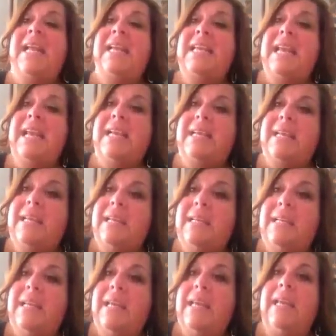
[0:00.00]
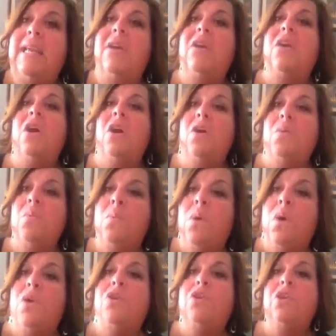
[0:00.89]
Get clear on
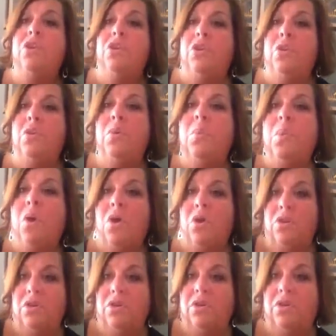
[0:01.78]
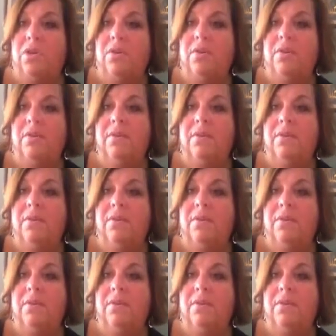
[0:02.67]
what you want.